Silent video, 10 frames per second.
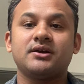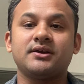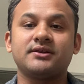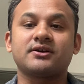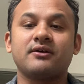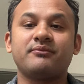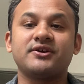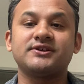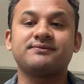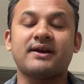in the
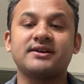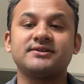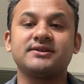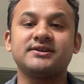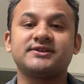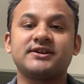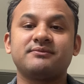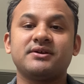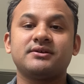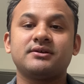company's financial
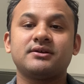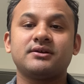statement.